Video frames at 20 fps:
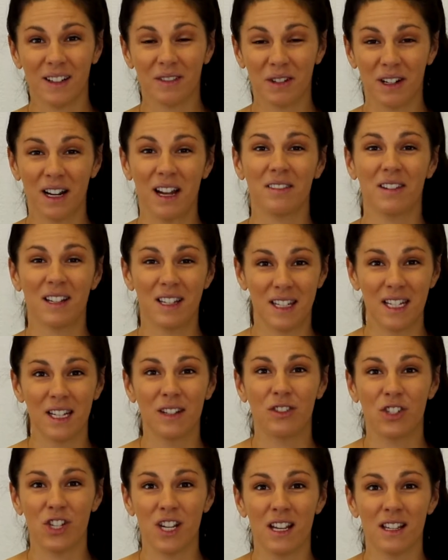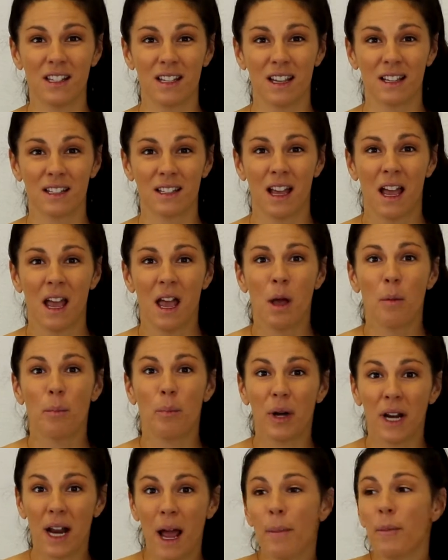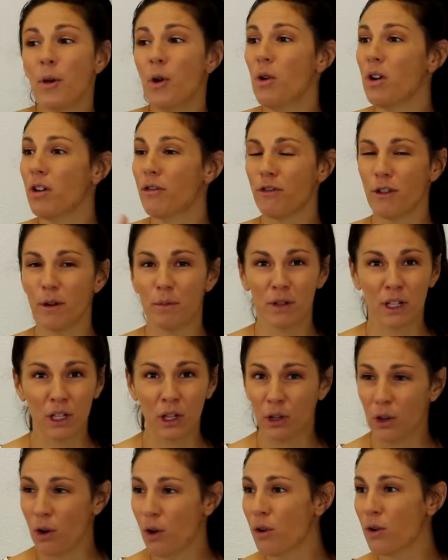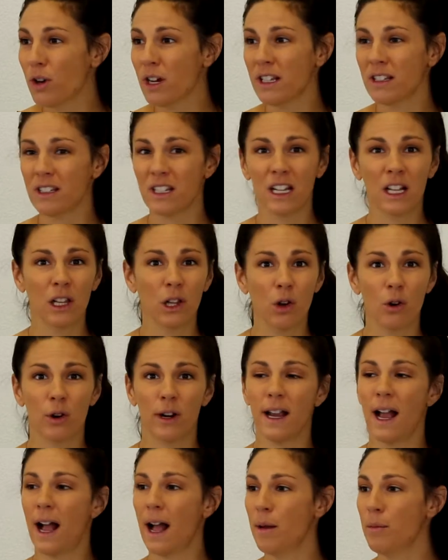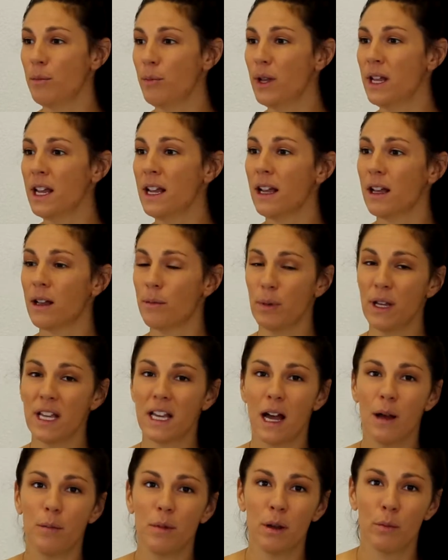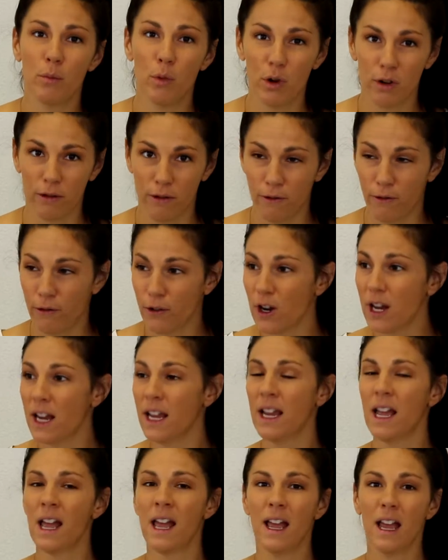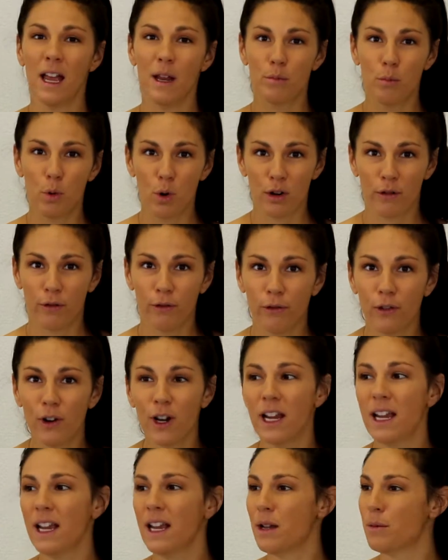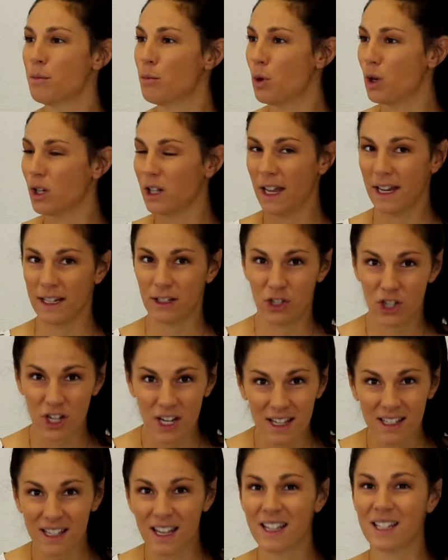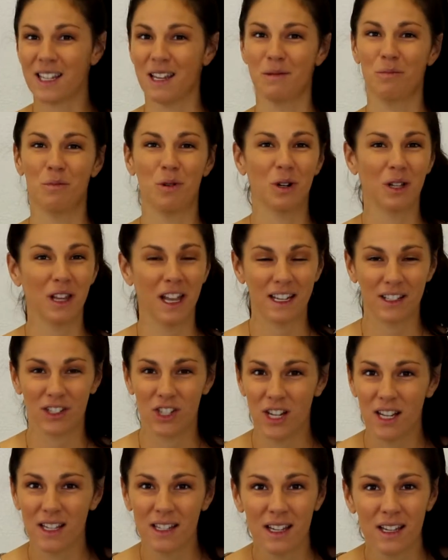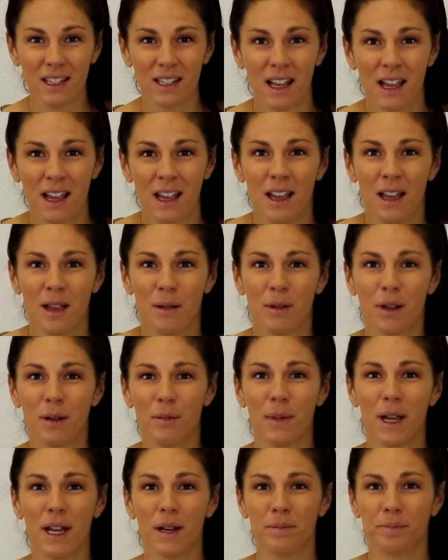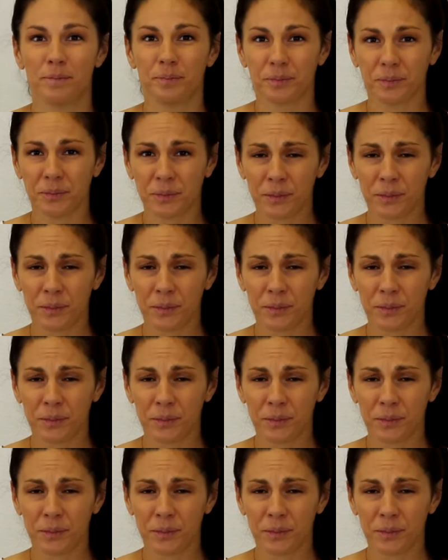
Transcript: when I receive Jesus, but I'm going from glory to glory. I'm being becoming more free and more free and more like Jesus and more like Jesus. I mean, man,